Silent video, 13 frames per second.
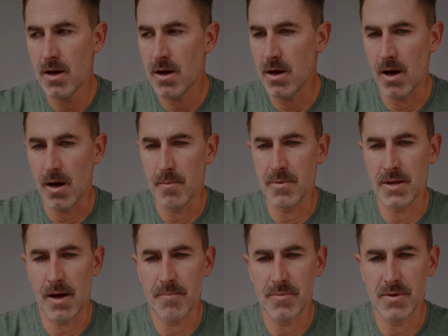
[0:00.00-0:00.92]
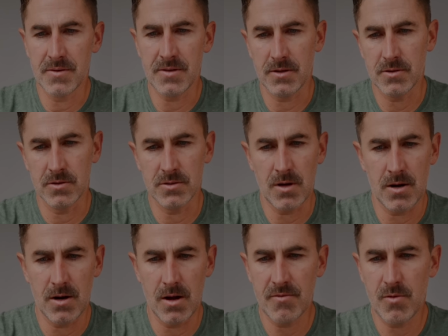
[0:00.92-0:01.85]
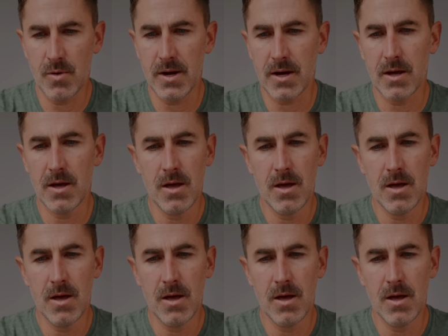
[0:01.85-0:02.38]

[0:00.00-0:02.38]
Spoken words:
But yeah, this thing turns on and off quick.